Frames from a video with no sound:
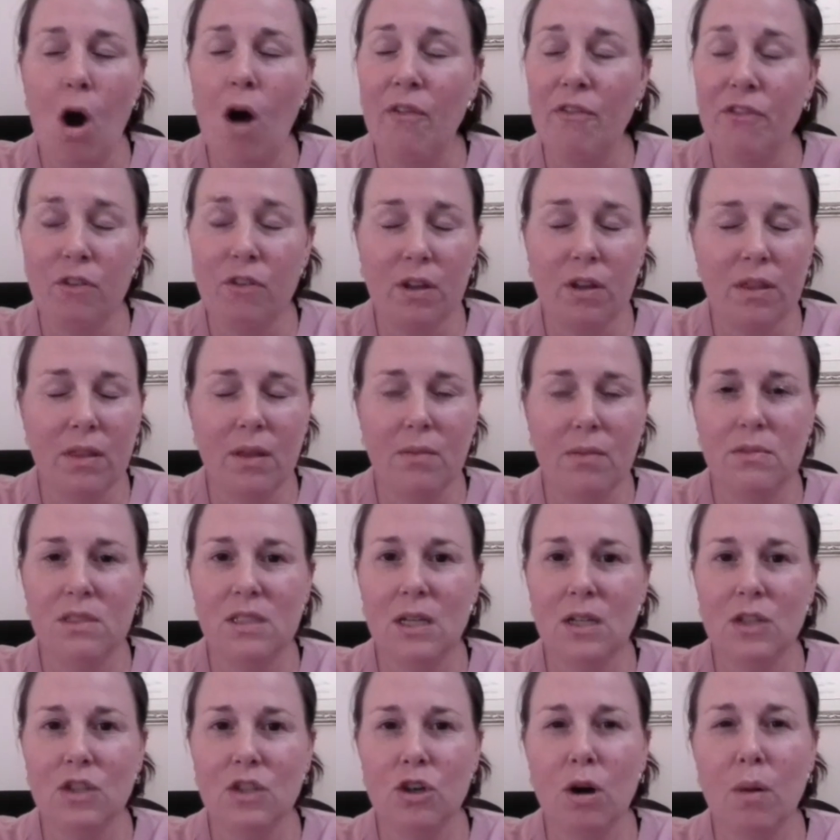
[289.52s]
offering them
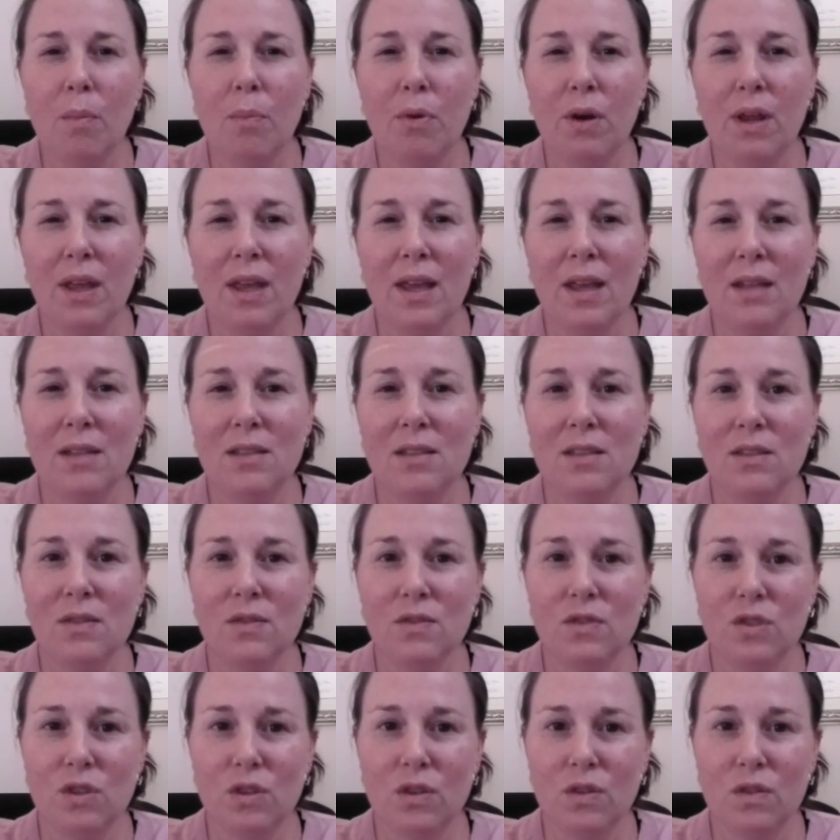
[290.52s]
such
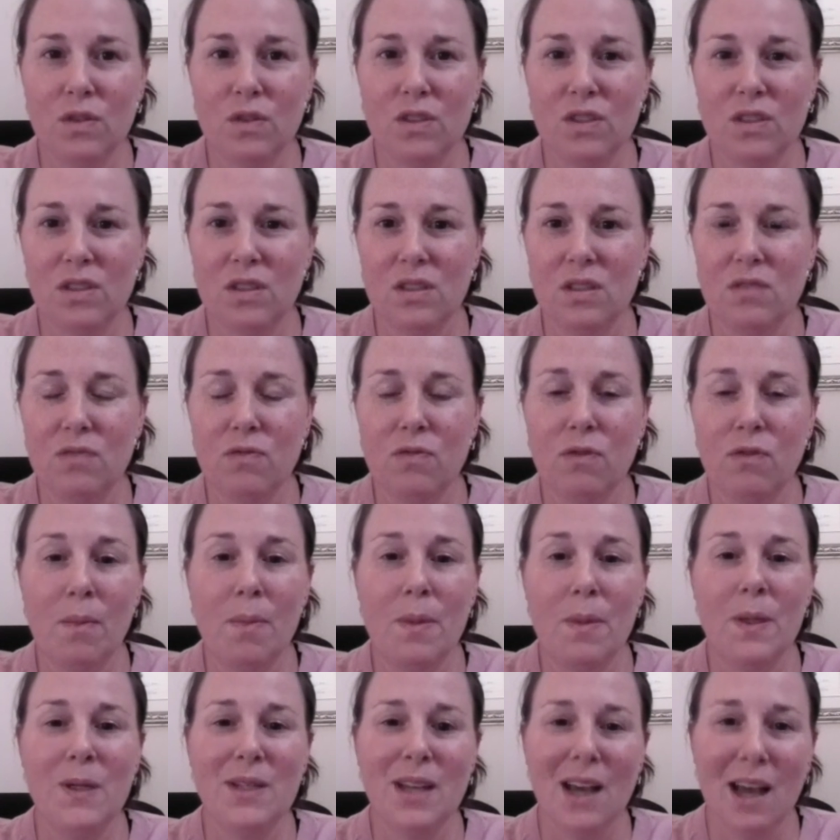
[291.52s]
comprehensive services
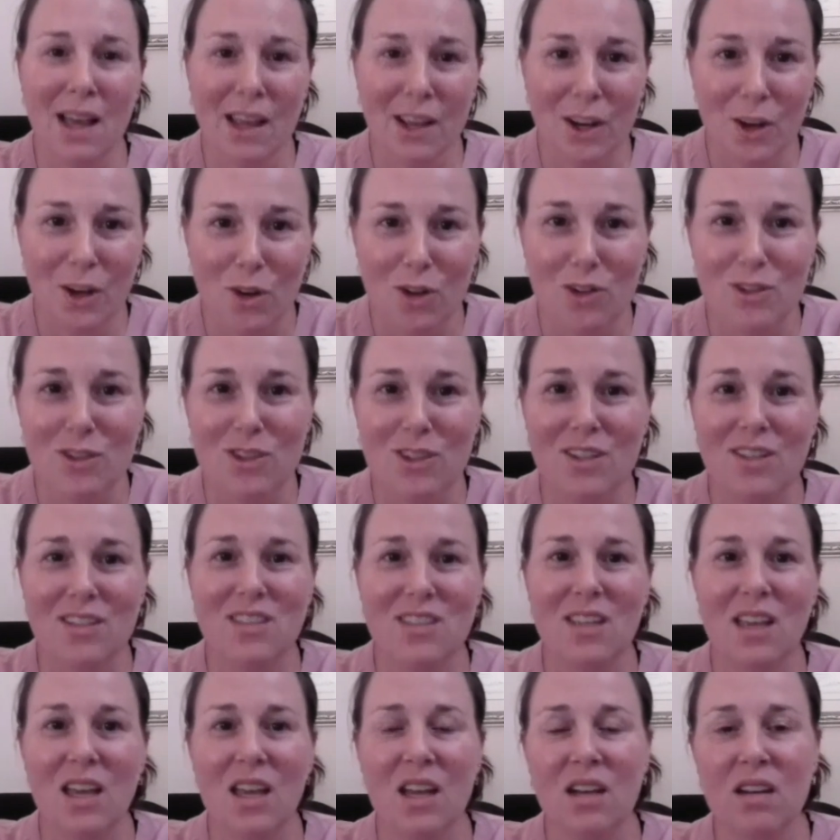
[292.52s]
from the
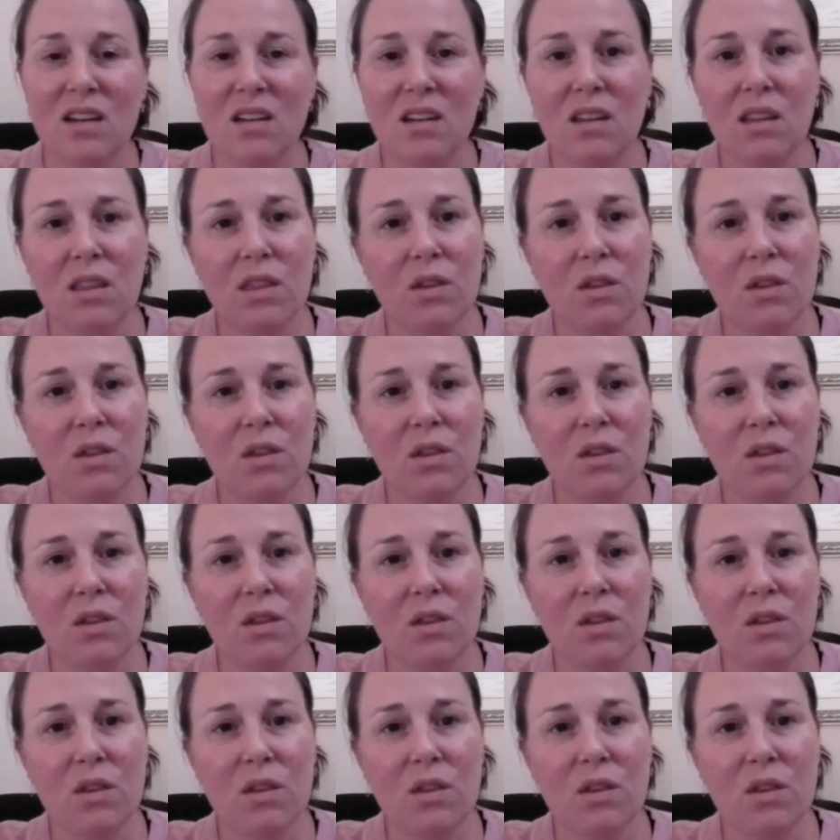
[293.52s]
diagnosis and